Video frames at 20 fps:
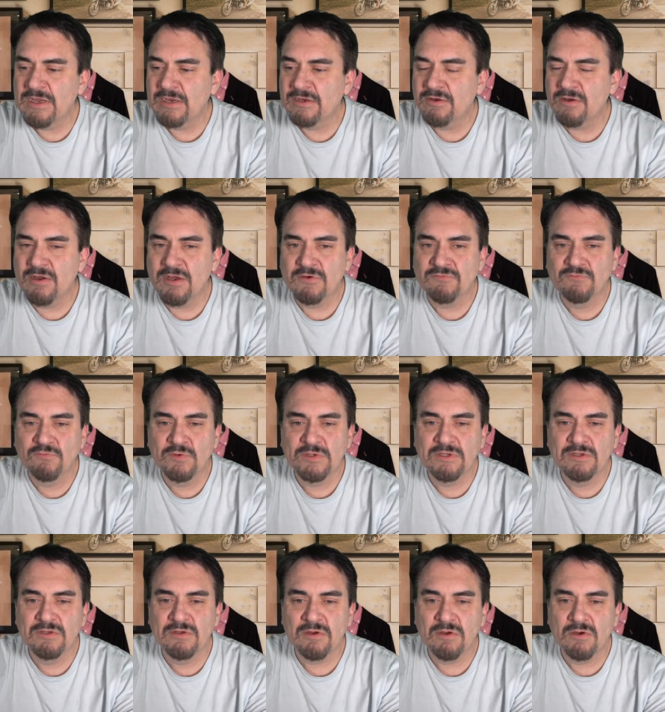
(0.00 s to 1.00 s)
back off
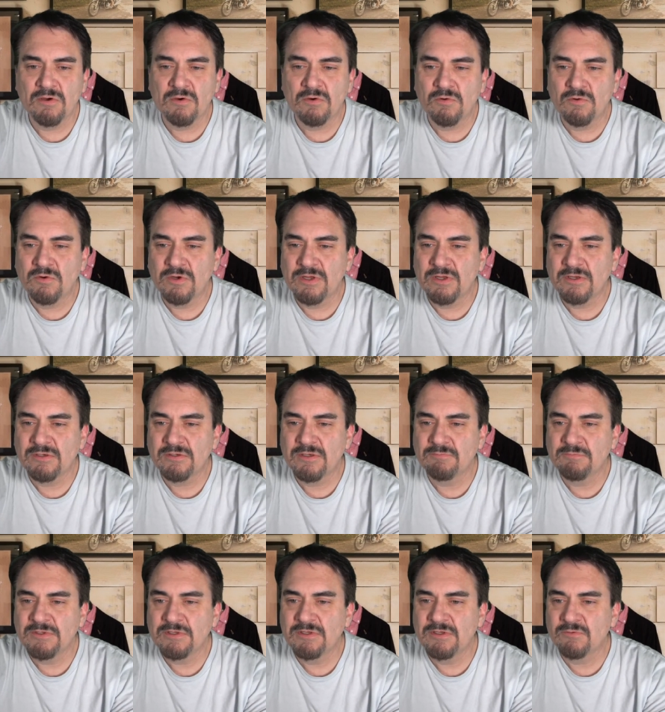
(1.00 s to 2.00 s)
we go. And
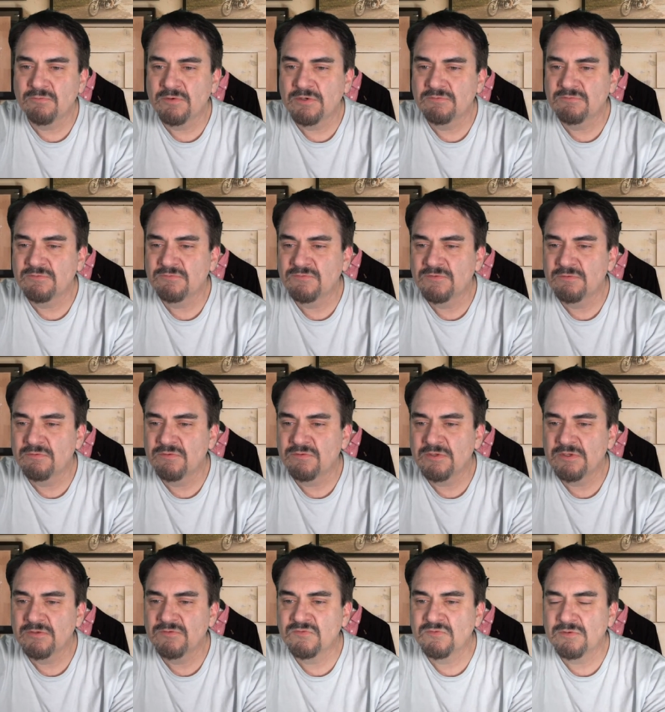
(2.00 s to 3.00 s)
let me get rid of a few
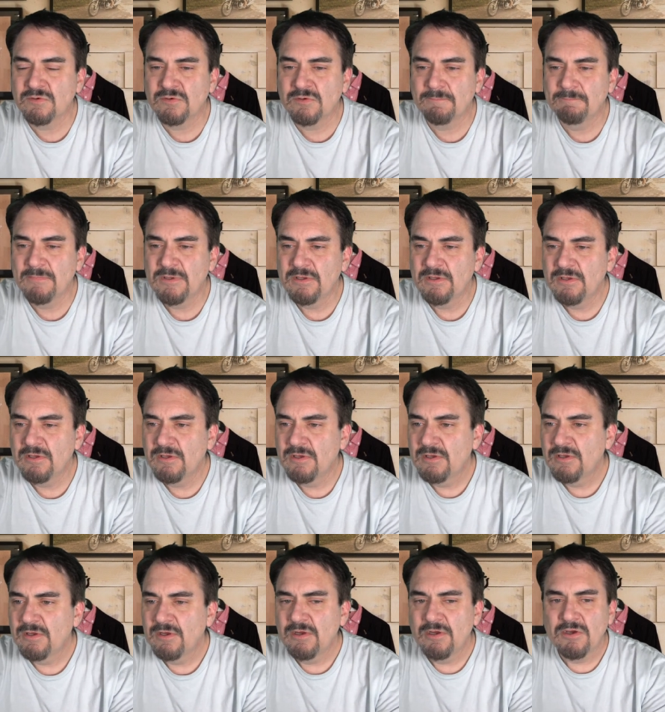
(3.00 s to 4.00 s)
things here.
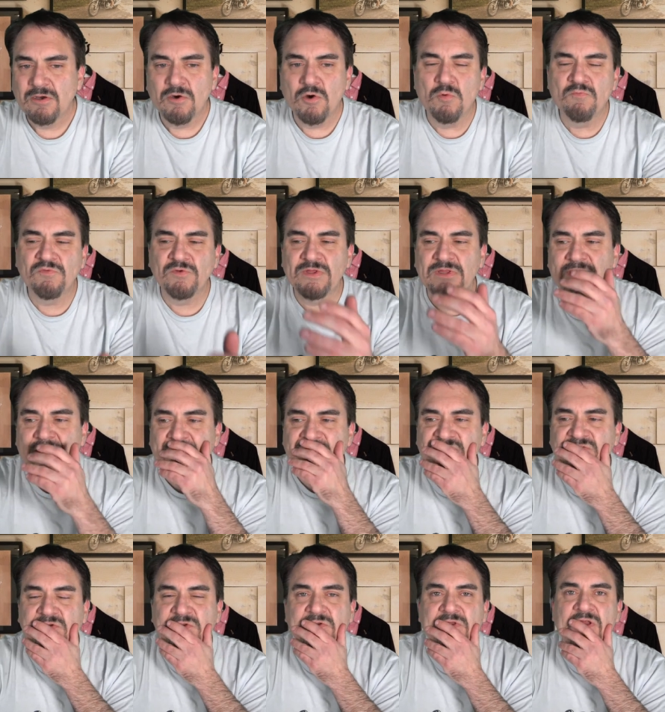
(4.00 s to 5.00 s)
Hopefully
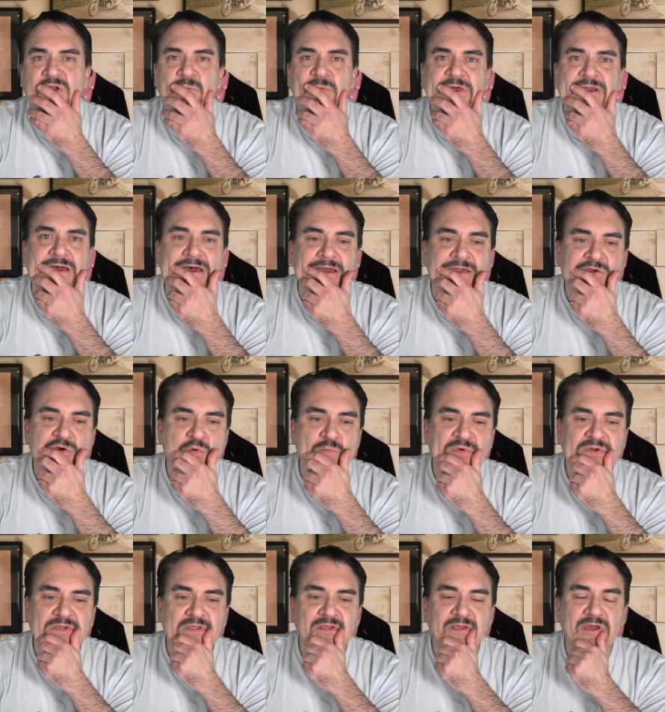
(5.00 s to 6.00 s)
that's a little bit
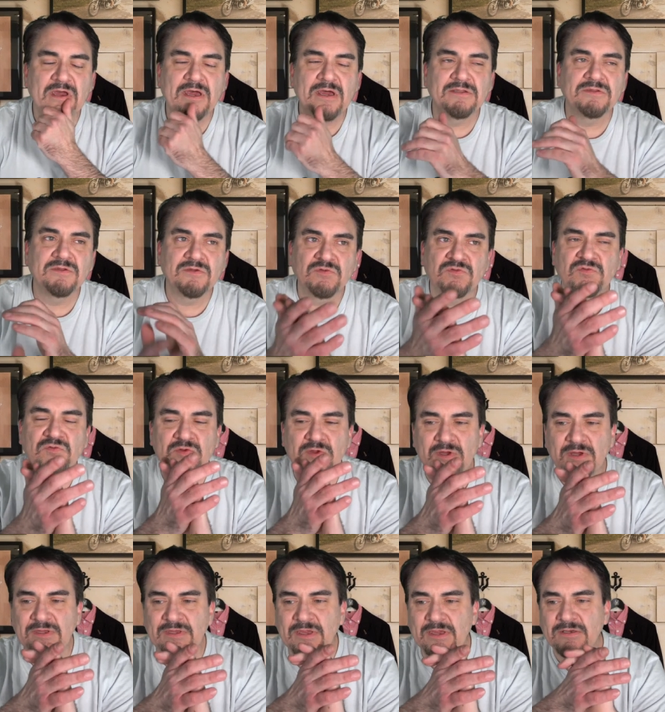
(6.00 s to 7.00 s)
eye-opening on this.
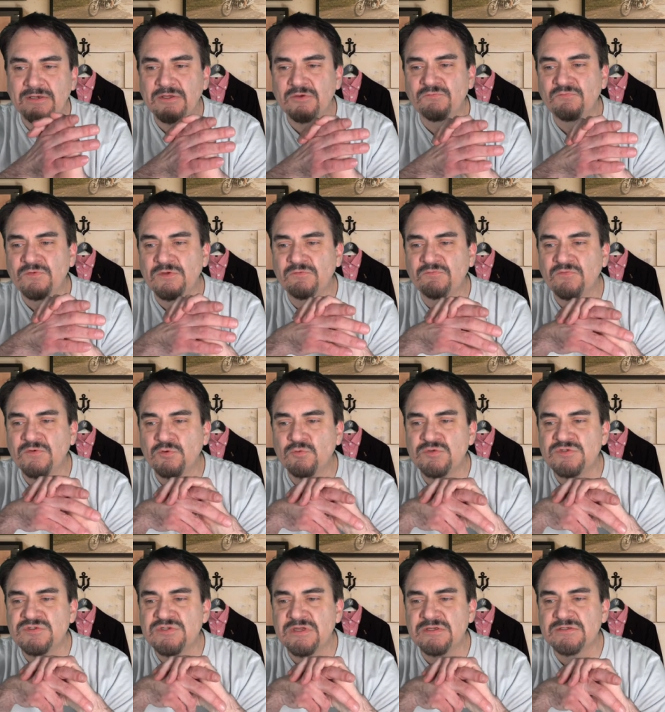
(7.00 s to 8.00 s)
Again, if
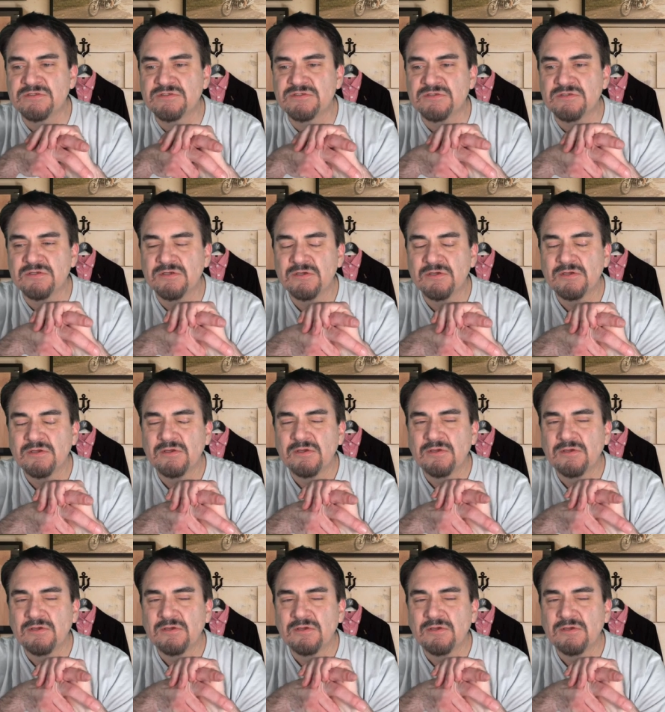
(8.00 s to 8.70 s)
you didn't